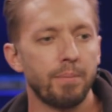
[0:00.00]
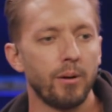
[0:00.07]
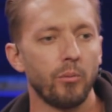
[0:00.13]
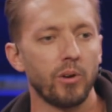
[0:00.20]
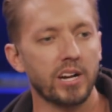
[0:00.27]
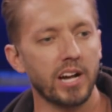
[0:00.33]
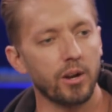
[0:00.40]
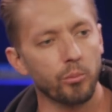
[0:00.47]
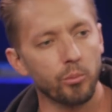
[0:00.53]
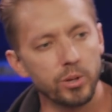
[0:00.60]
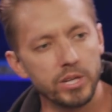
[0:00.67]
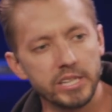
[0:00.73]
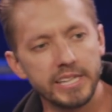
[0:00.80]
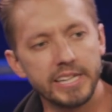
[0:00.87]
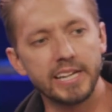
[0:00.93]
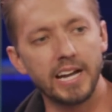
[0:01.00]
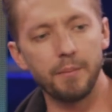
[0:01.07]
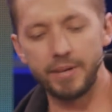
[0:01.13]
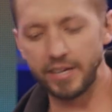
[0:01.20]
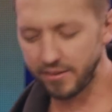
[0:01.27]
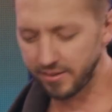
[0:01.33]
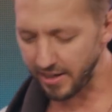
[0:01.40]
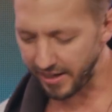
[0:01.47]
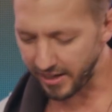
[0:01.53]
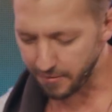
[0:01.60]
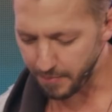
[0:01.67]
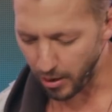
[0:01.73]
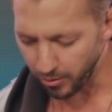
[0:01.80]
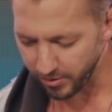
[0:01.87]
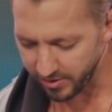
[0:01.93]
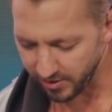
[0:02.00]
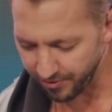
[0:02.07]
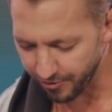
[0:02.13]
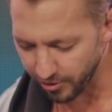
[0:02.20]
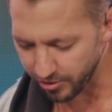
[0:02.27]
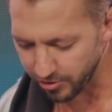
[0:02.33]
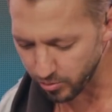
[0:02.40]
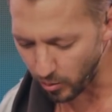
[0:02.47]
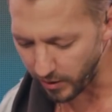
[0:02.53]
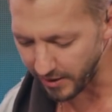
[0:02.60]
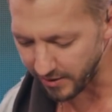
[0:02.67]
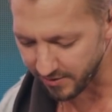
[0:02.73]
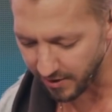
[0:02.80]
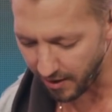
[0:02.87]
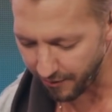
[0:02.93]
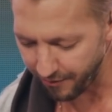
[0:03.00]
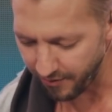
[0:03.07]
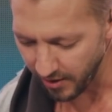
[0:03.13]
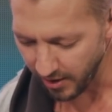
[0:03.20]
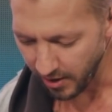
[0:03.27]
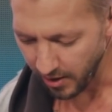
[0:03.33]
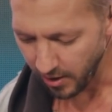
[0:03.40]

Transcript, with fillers: But what God really got me excited about was this verse 20 stuff,